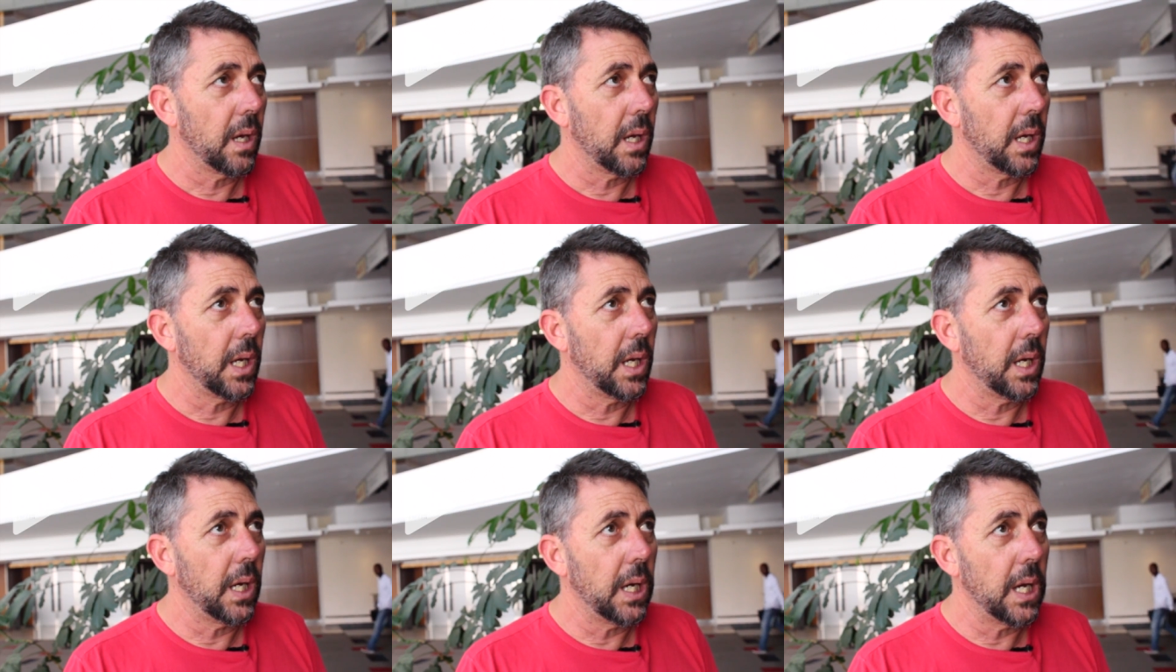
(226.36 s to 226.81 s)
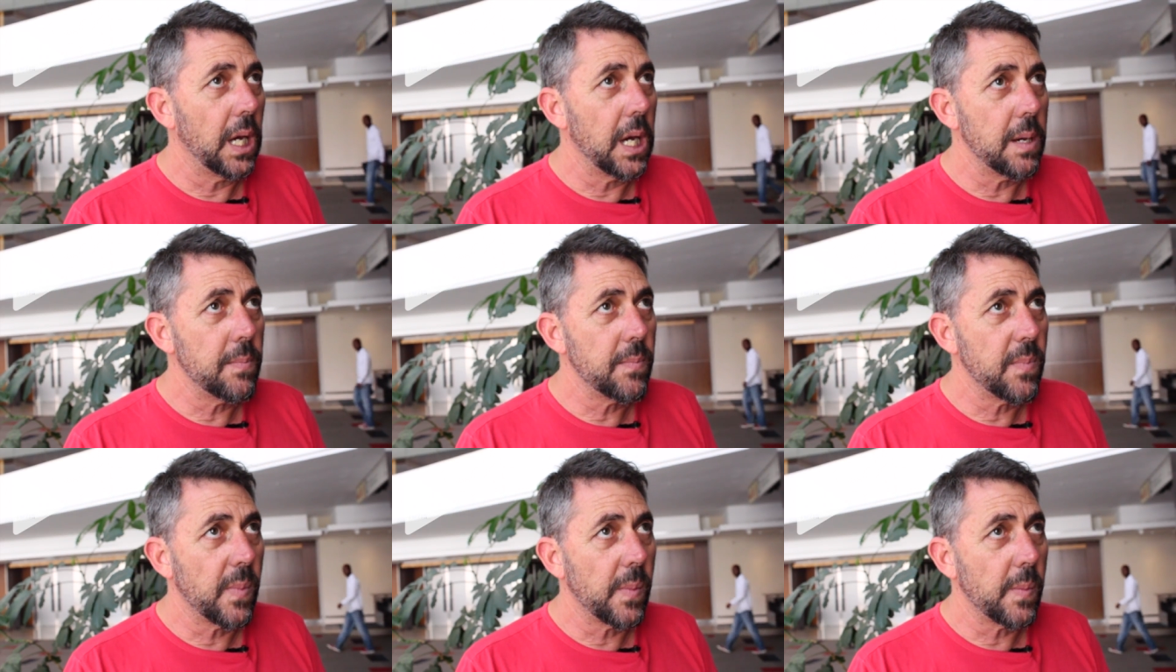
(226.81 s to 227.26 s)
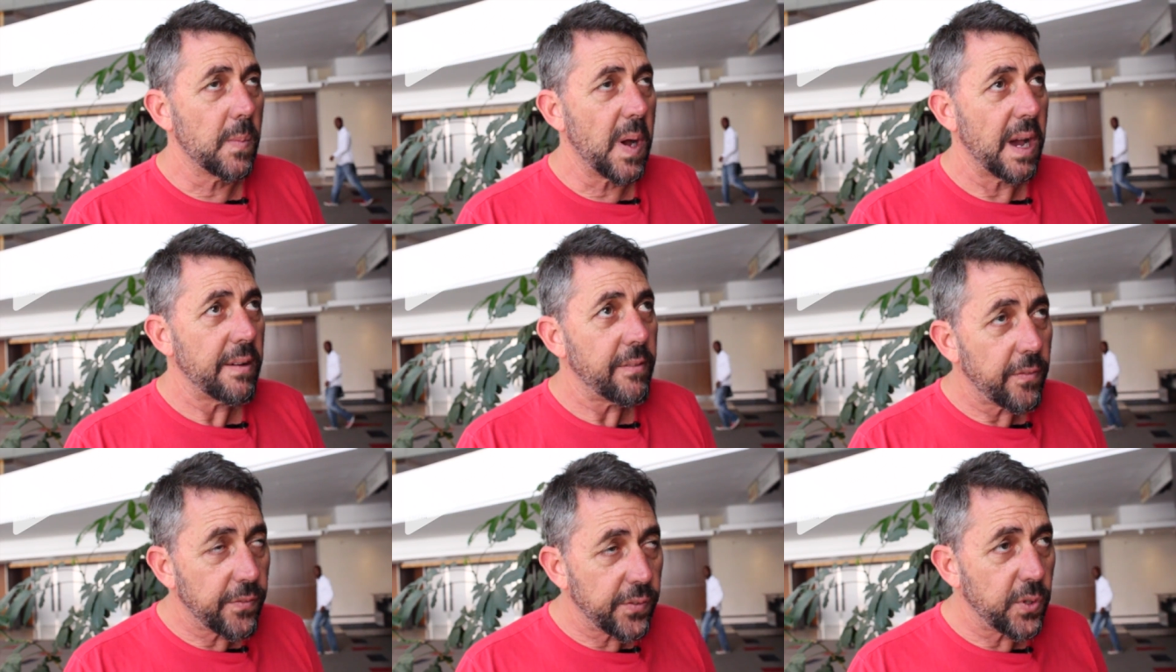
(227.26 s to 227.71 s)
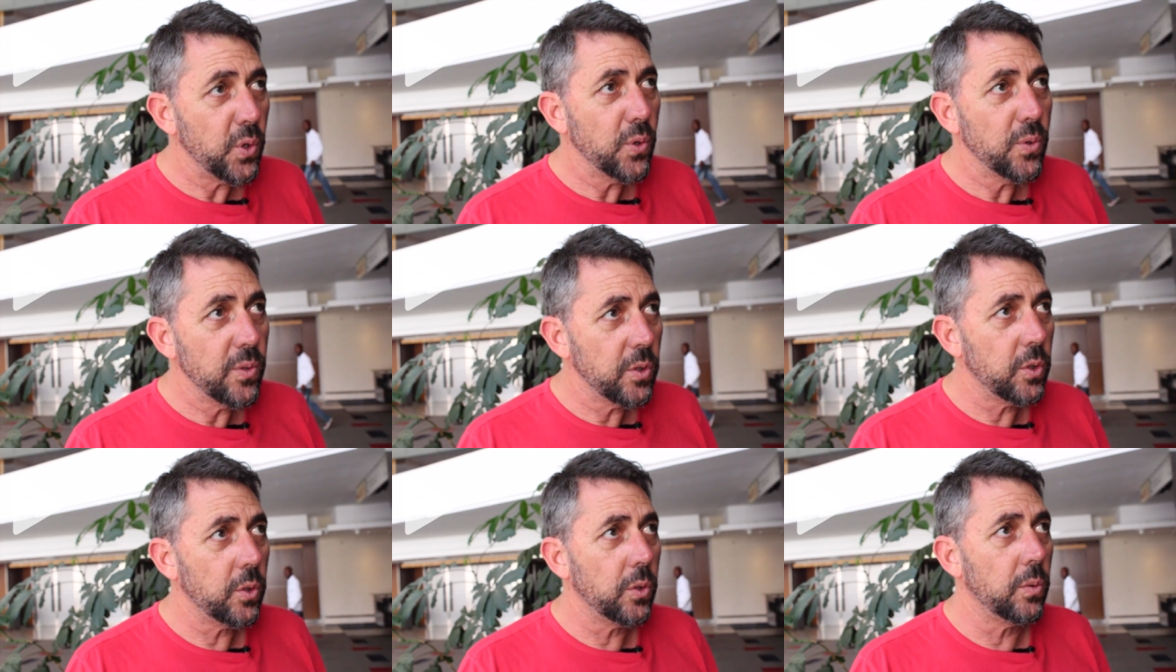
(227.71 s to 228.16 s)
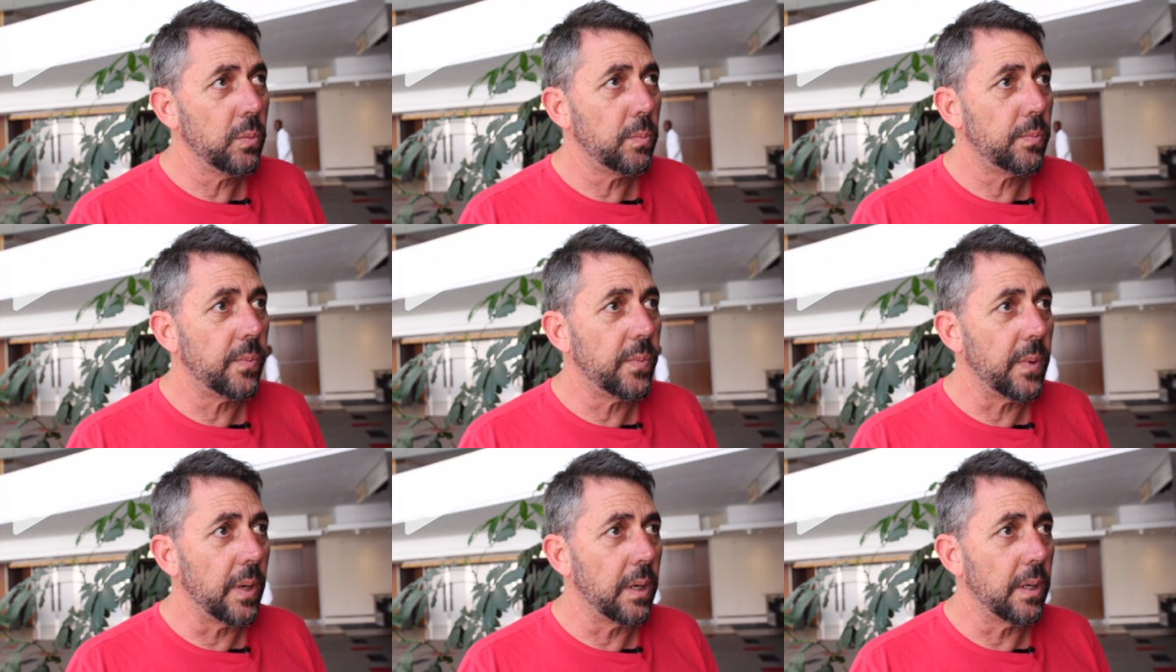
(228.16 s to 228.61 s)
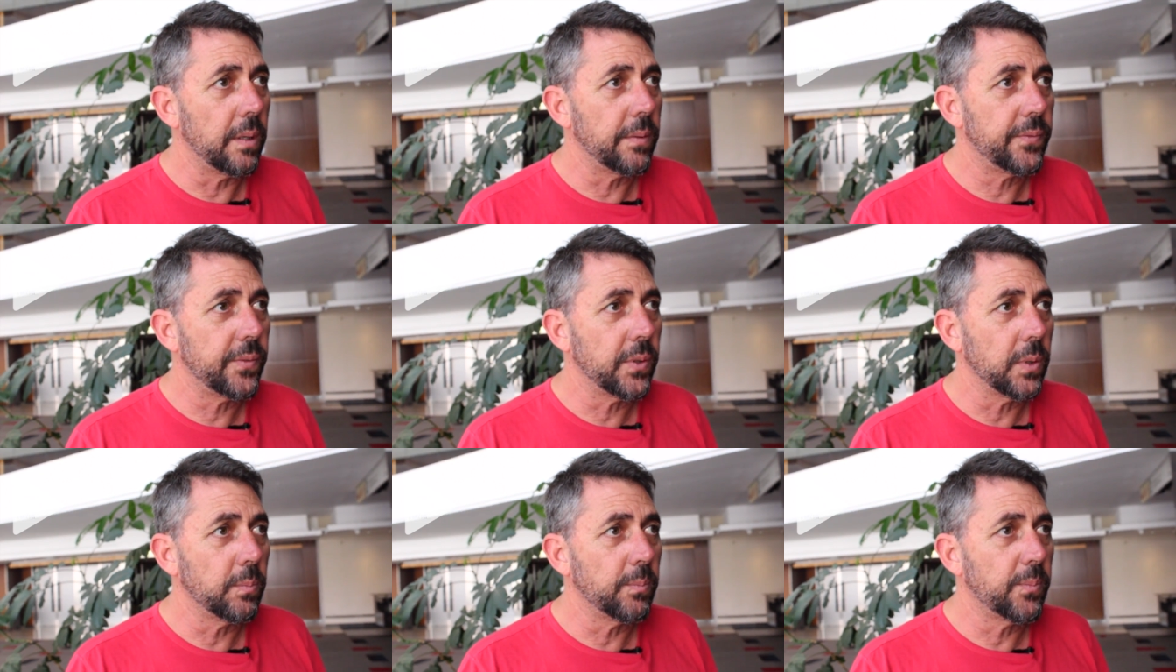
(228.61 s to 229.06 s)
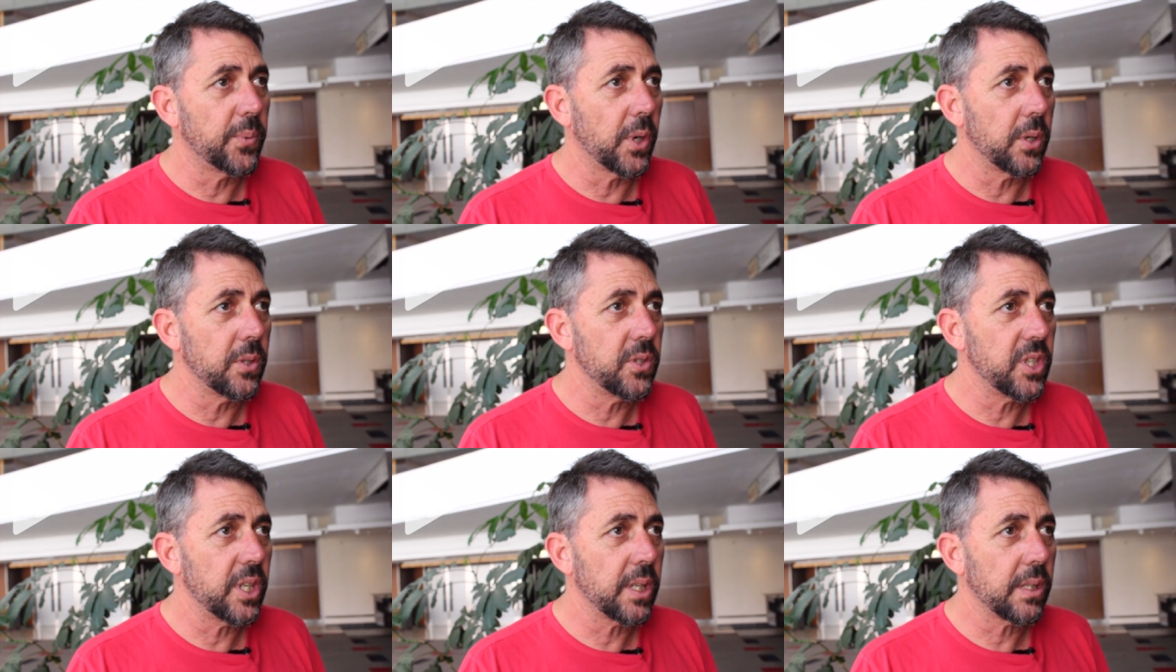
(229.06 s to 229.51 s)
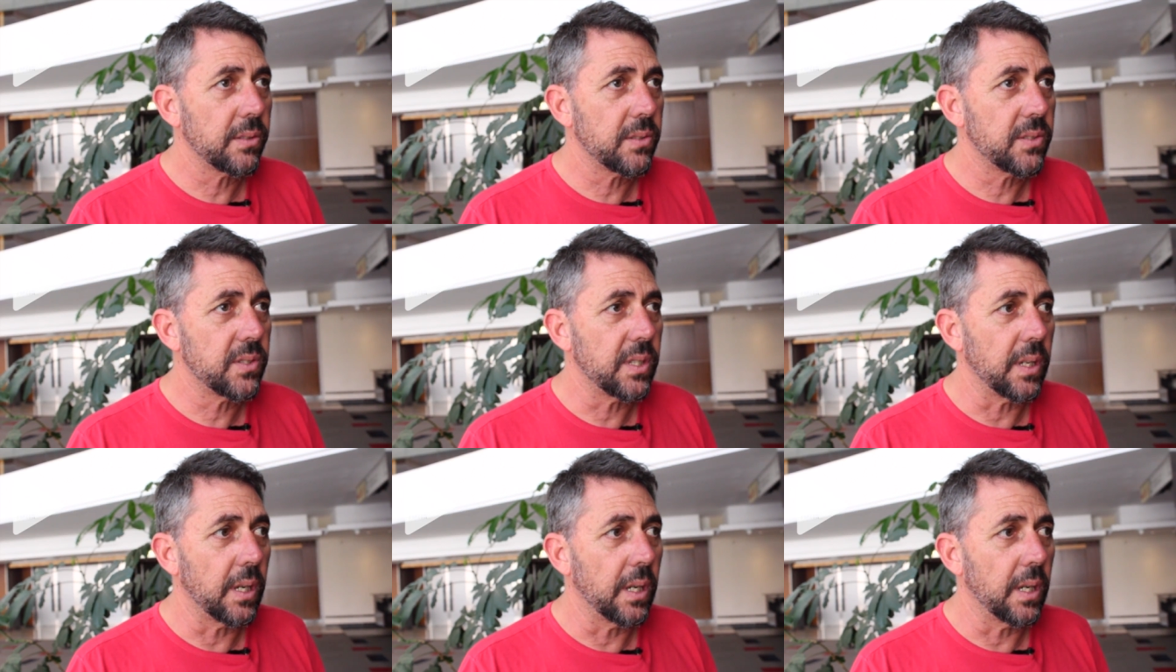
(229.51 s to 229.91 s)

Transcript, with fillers: Um, I have a few new uh, film projects.